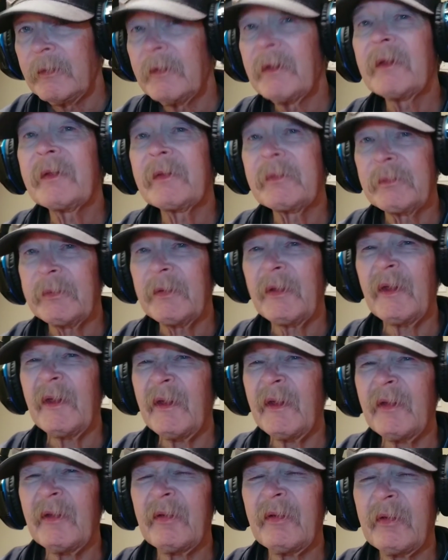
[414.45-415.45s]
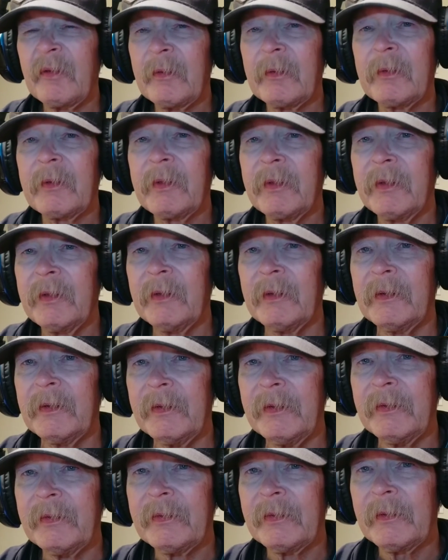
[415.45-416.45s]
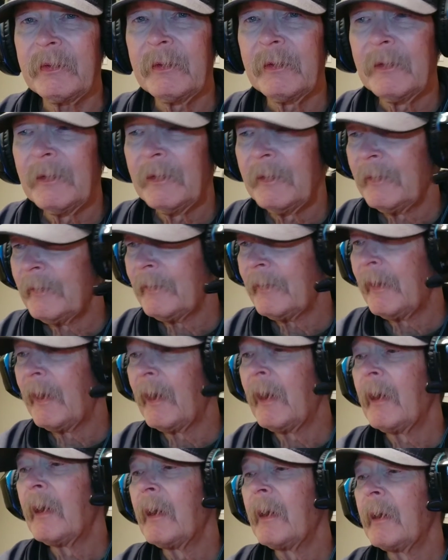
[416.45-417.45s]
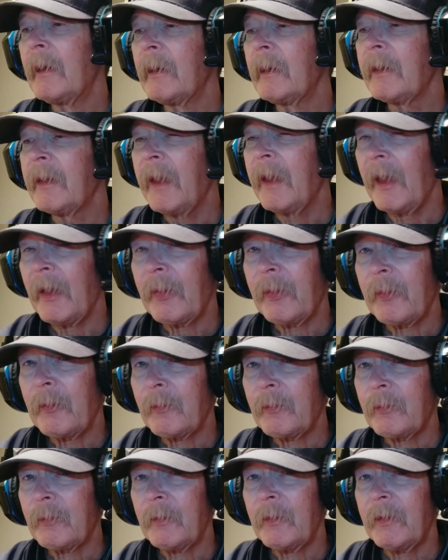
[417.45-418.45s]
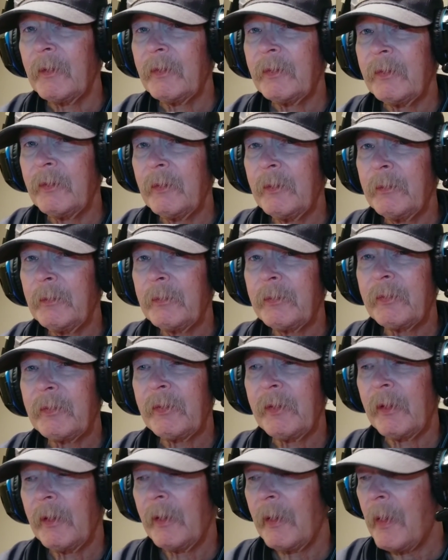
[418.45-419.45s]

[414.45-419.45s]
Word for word: displays, kiddies cathode ray tubes.